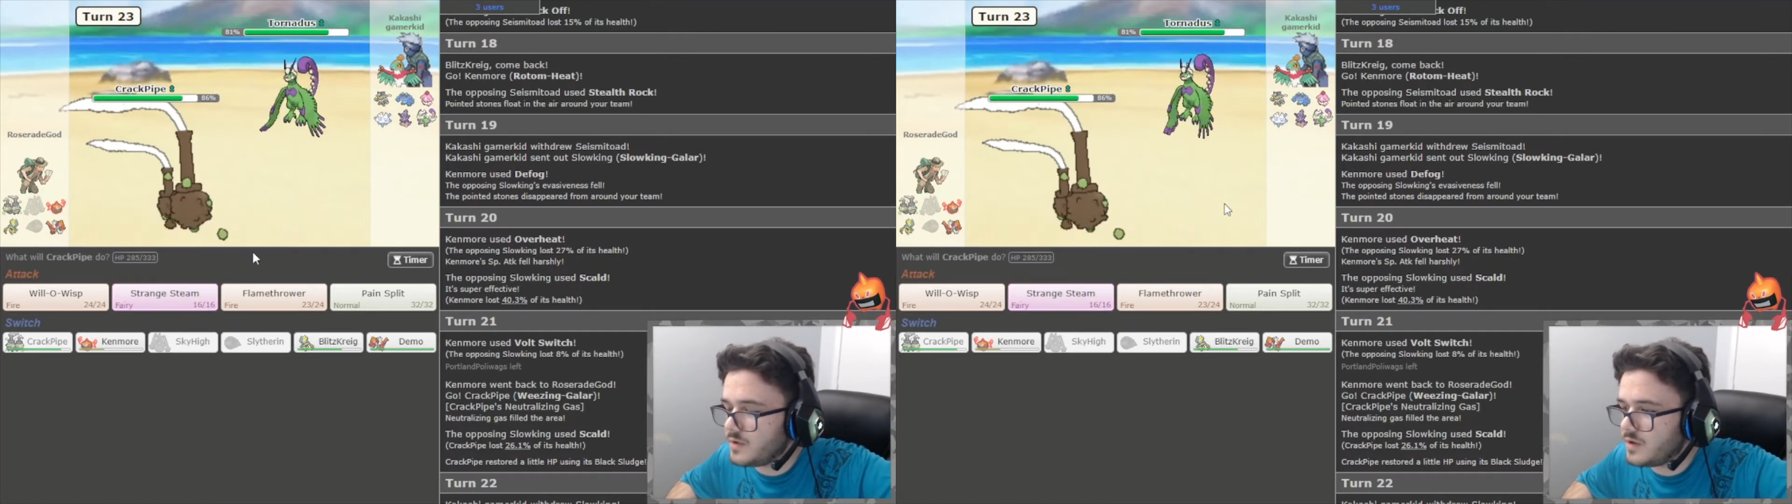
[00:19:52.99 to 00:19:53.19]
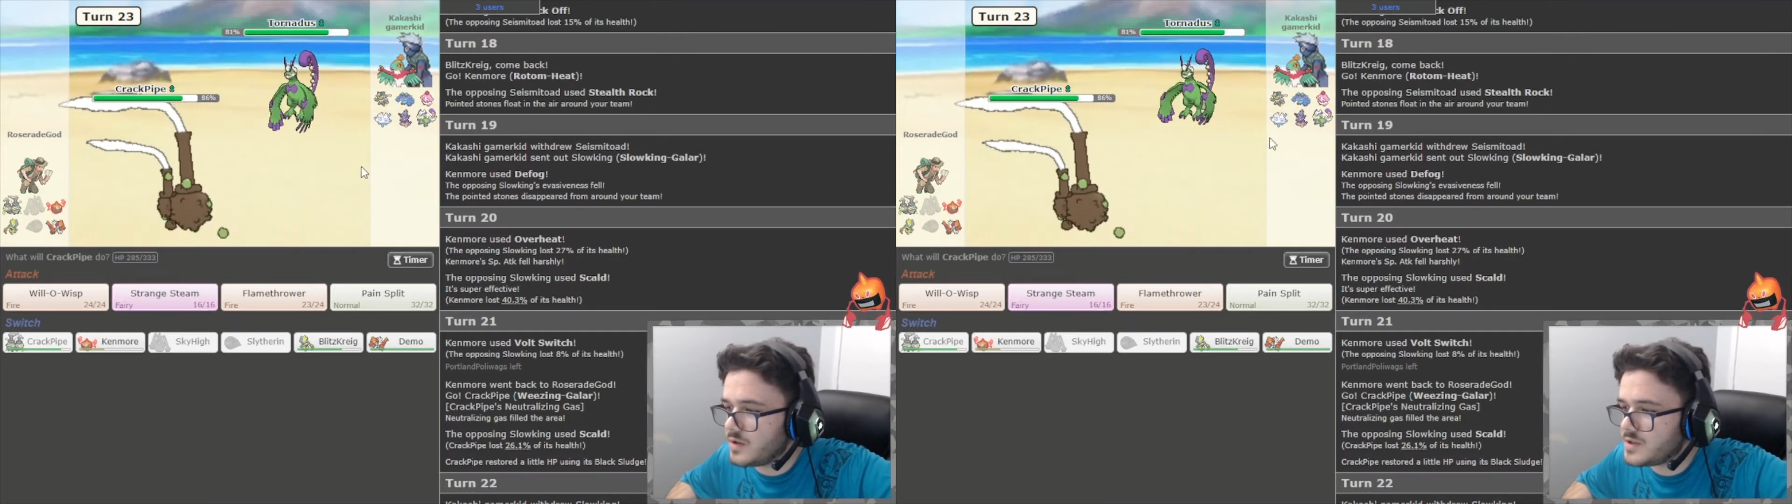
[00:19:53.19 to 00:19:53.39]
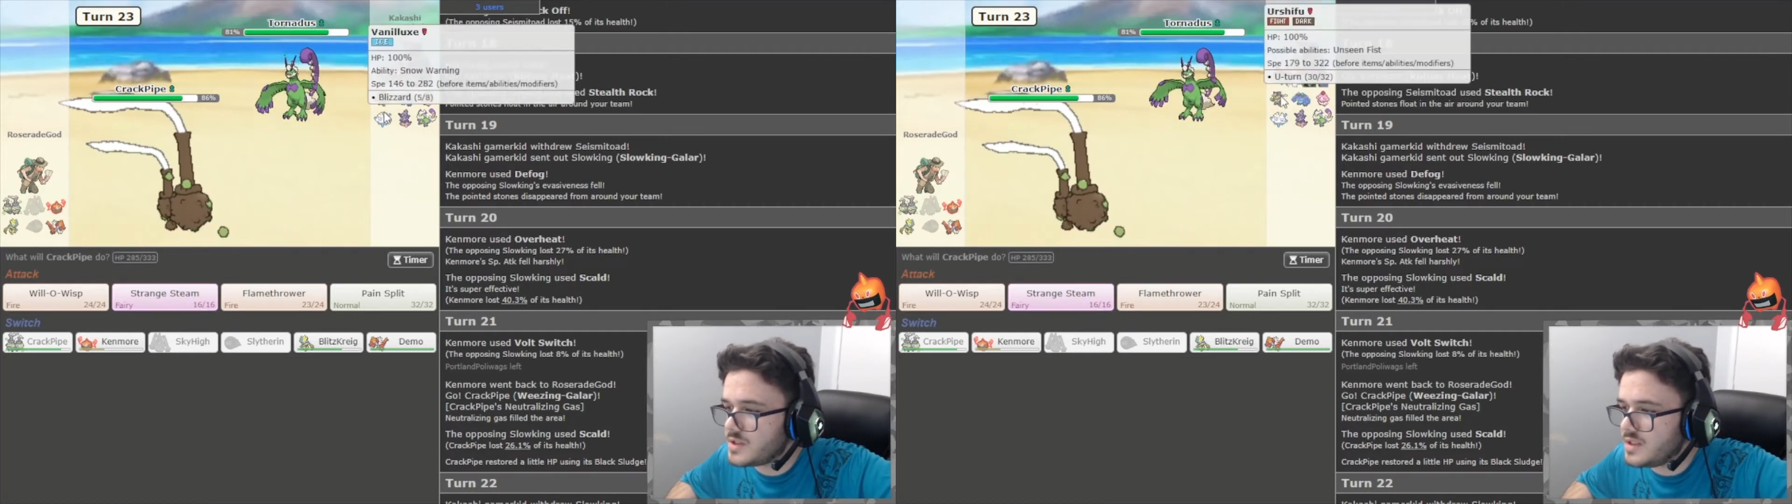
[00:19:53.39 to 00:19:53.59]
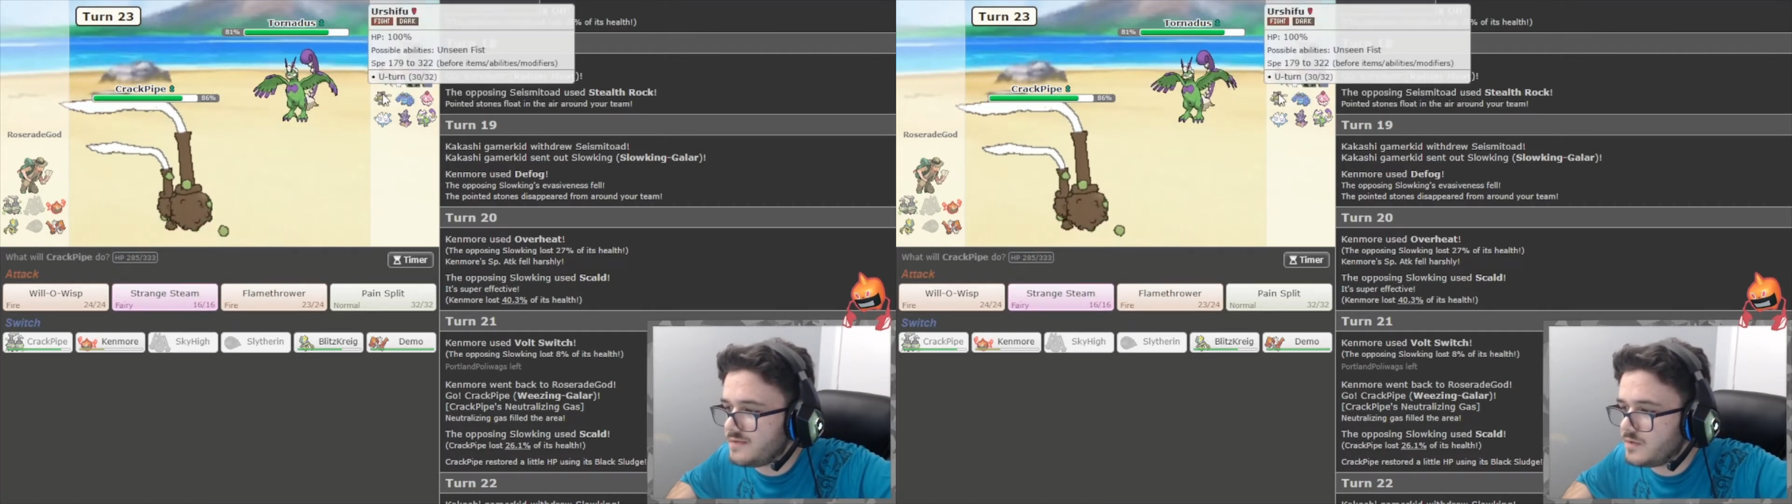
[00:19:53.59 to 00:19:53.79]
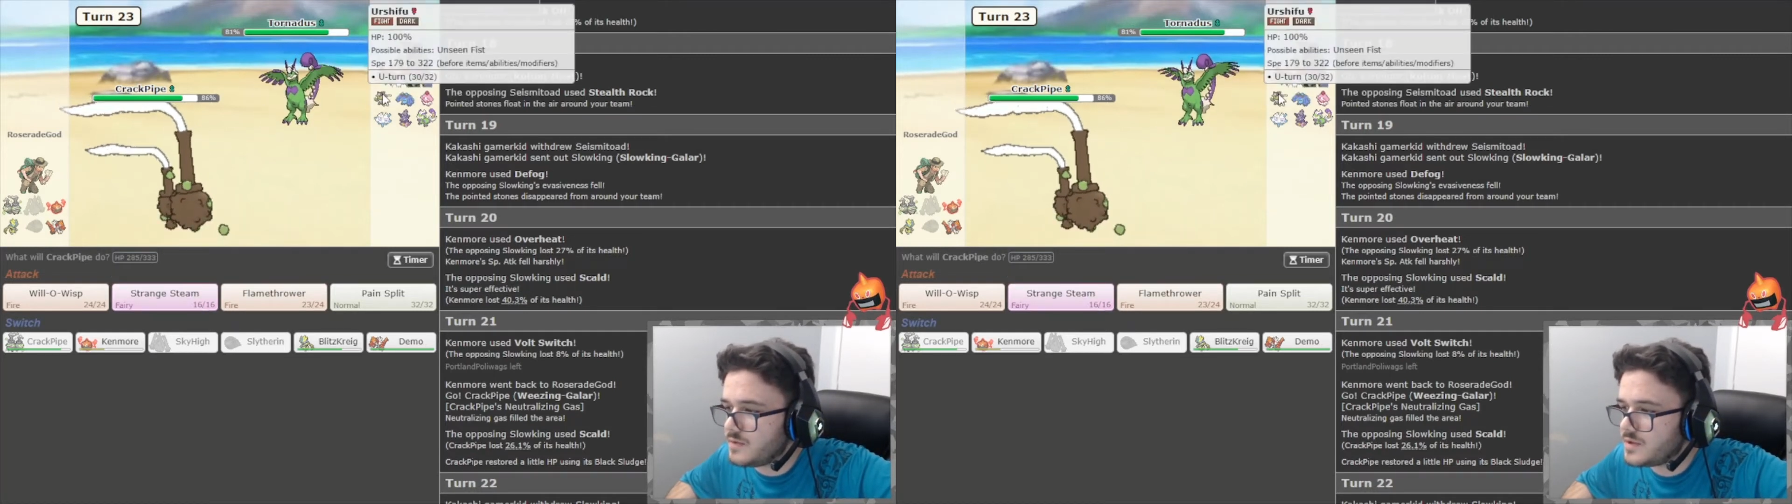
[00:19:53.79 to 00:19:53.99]

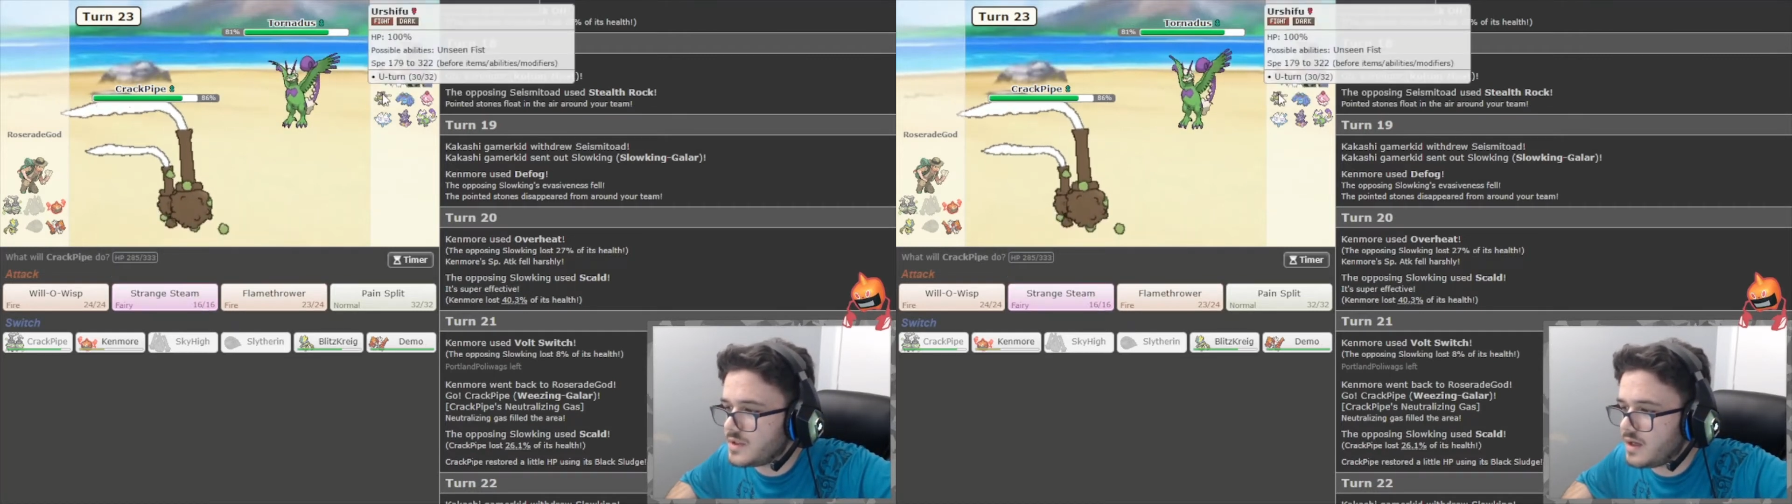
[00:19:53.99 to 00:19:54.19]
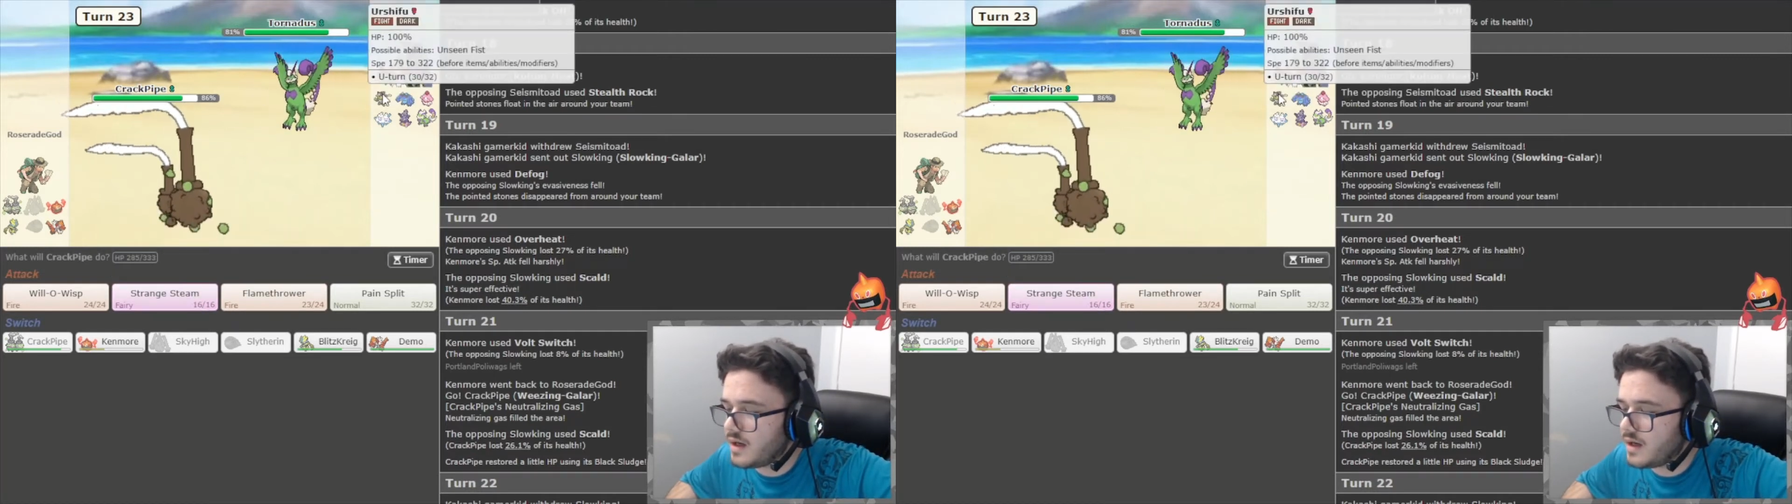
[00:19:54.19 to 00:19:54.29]
Urshifu check.